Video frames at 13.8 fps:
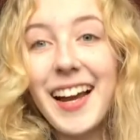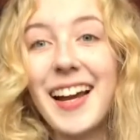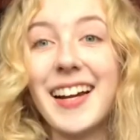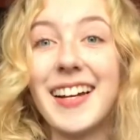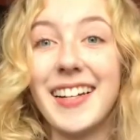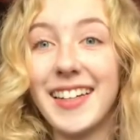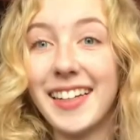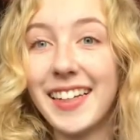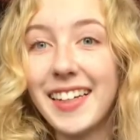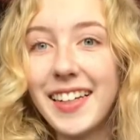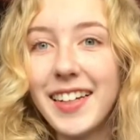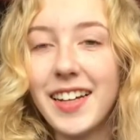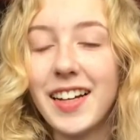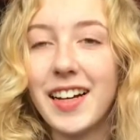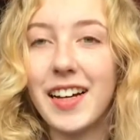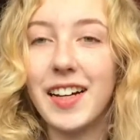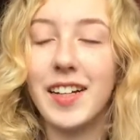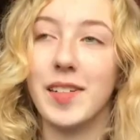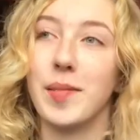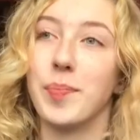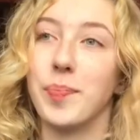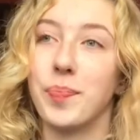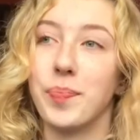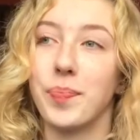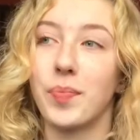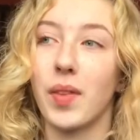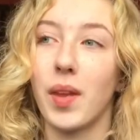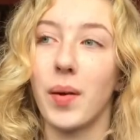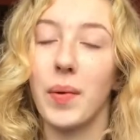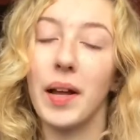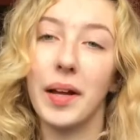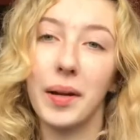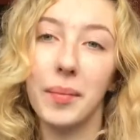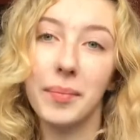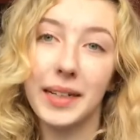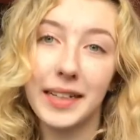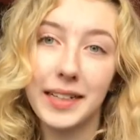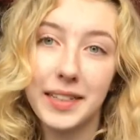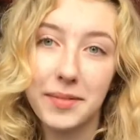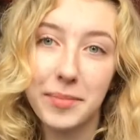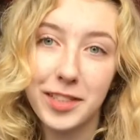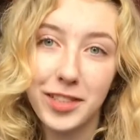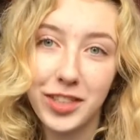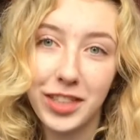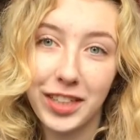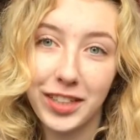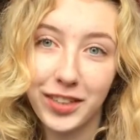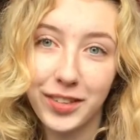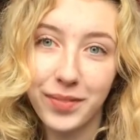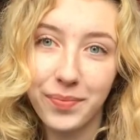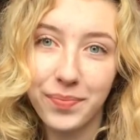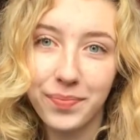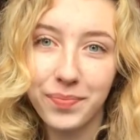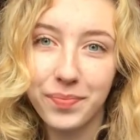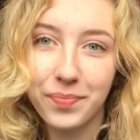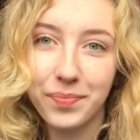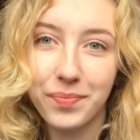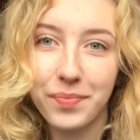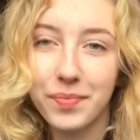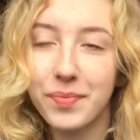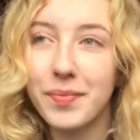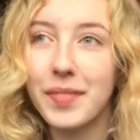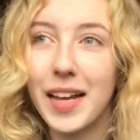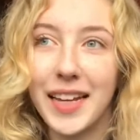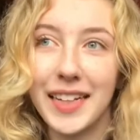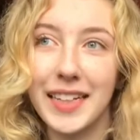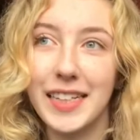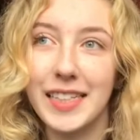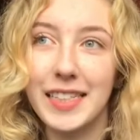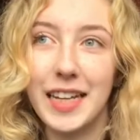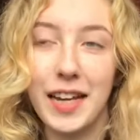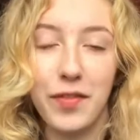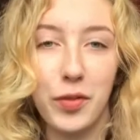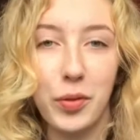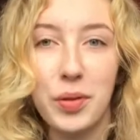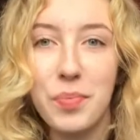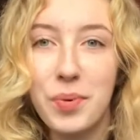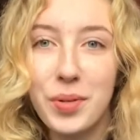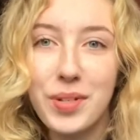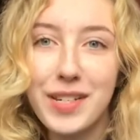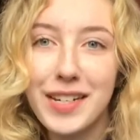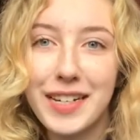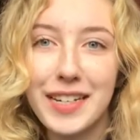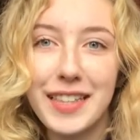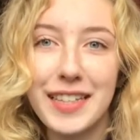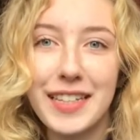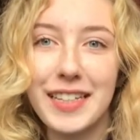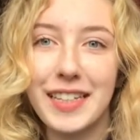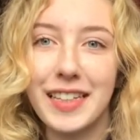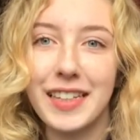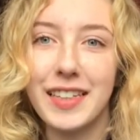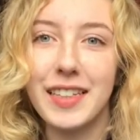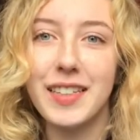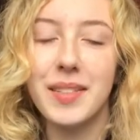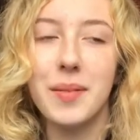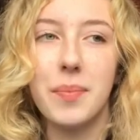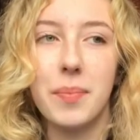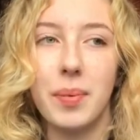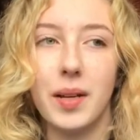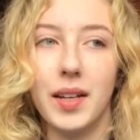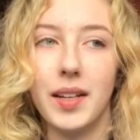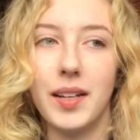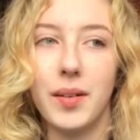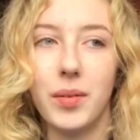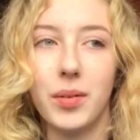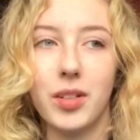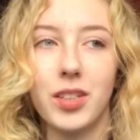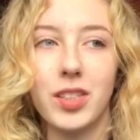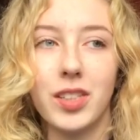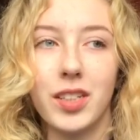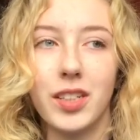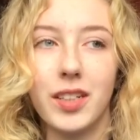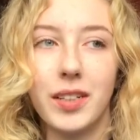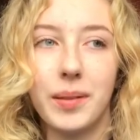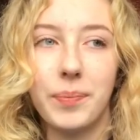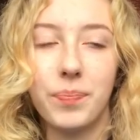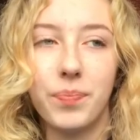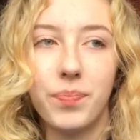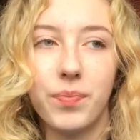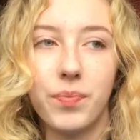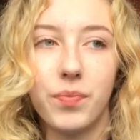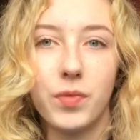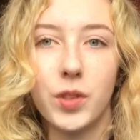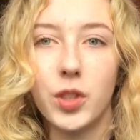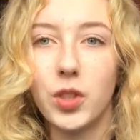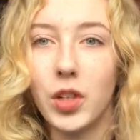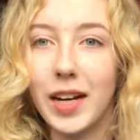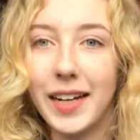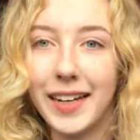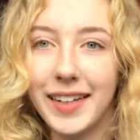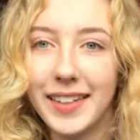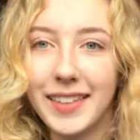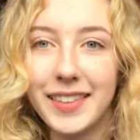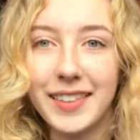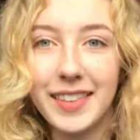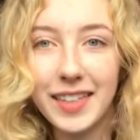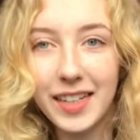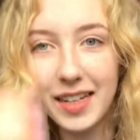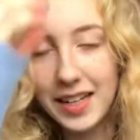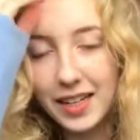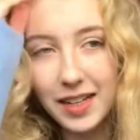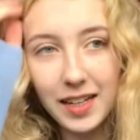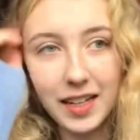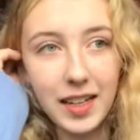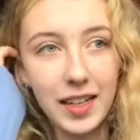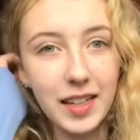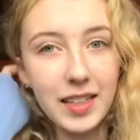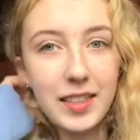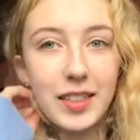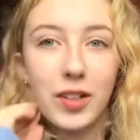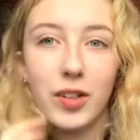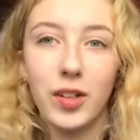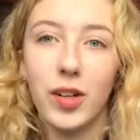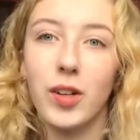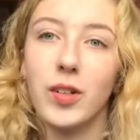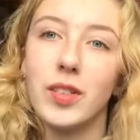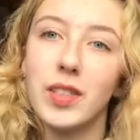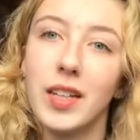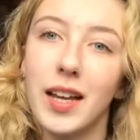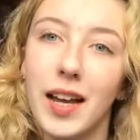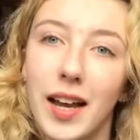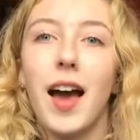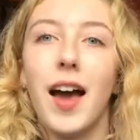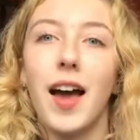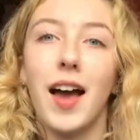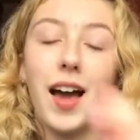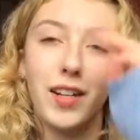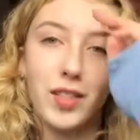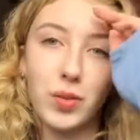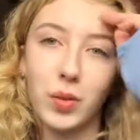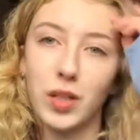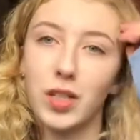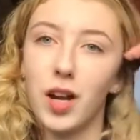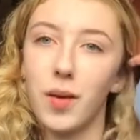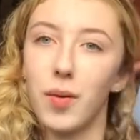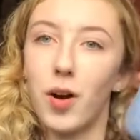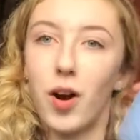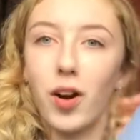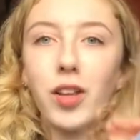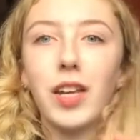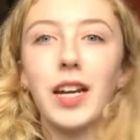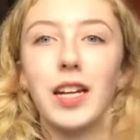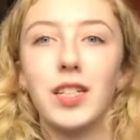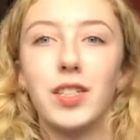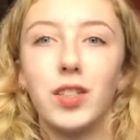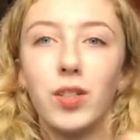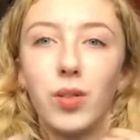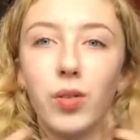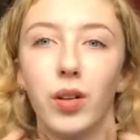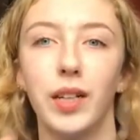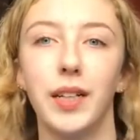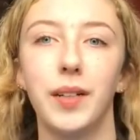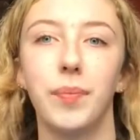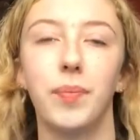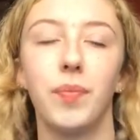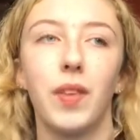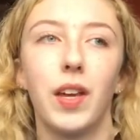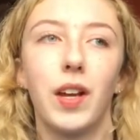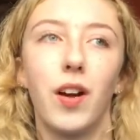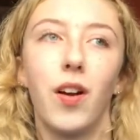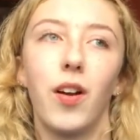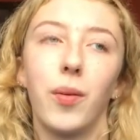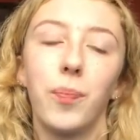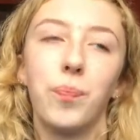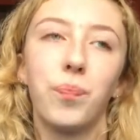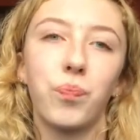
Hi, welcome back to my channel. I guess I haven't really posted anything like this, but we're just gonna try it and see how it goes. I just want to talk about Harley and I's story, like our